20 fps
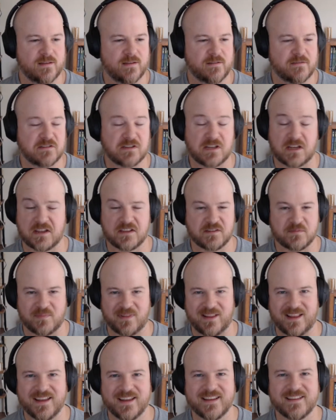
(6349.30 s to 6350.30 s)
It's like, is it
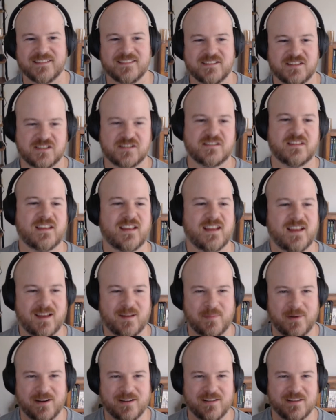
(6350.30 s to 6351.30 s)
playing? It just
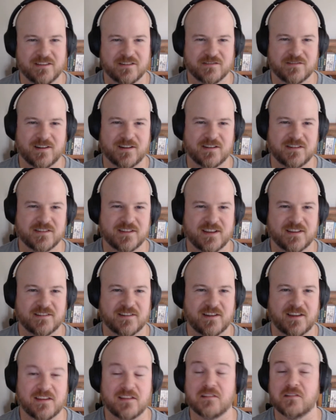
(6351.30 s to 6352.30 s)
apparently this track just has
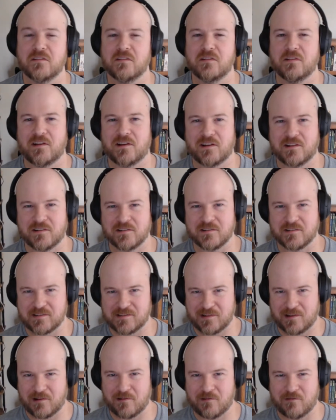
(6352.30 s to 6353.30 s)
a long,
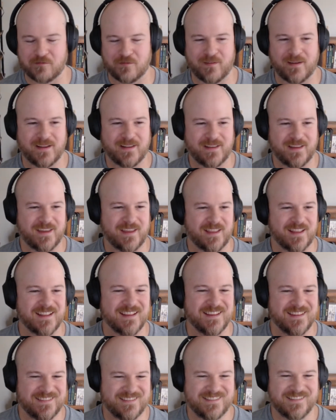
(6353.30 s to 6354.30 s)
slow fade in.
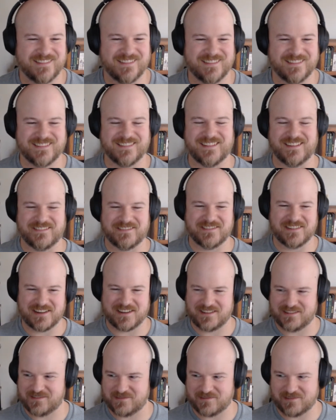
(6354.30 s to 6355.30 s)
And I was like,
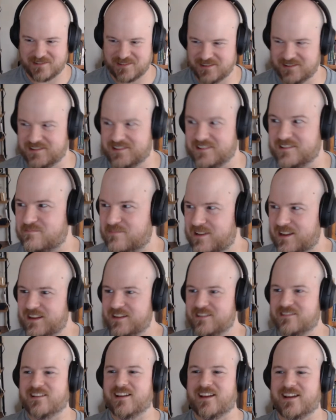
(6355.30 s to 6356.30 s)
is it play
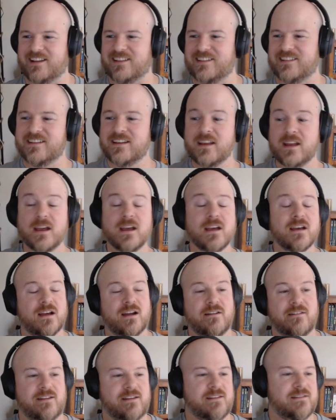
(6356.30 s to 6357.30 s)
or not?
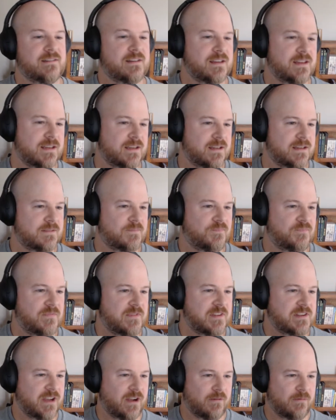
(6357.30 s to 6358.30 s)
All right.
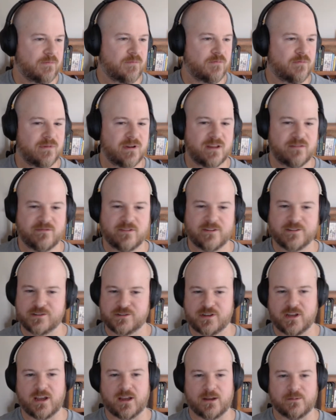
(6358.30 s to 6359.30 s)
So we
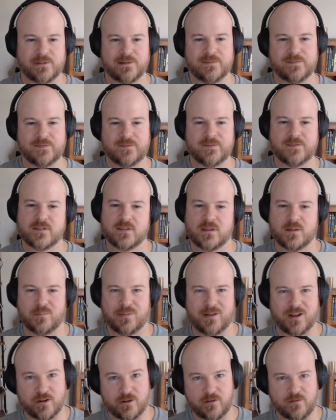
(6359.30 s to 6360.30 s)
finished up the
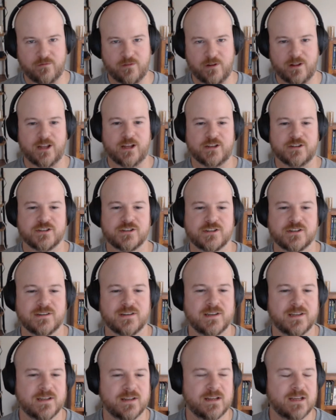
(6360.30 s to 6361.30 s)
Blighted Village,
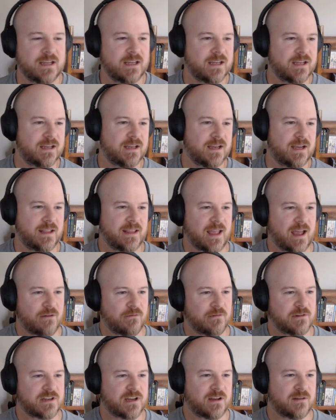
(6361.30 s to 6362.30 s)
and now
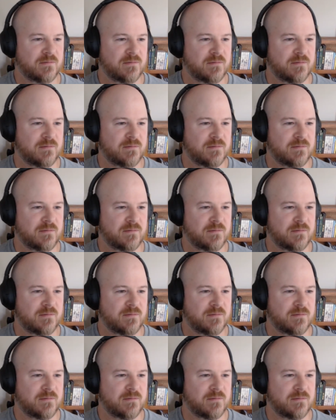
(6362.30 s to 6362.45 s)
we shall